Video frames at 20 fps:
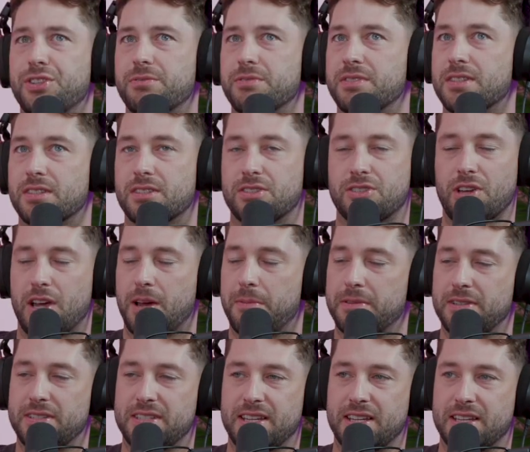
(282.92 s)
she was so
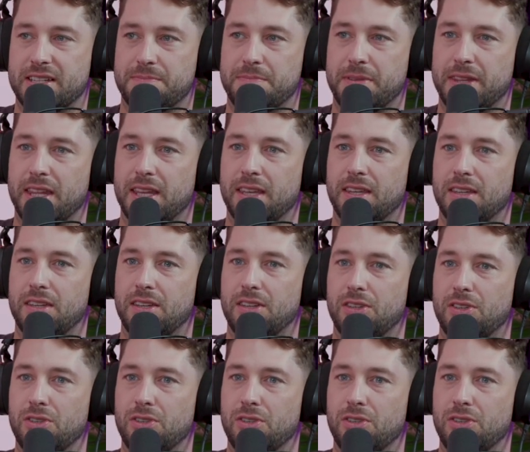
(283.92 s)
happy to see us. But then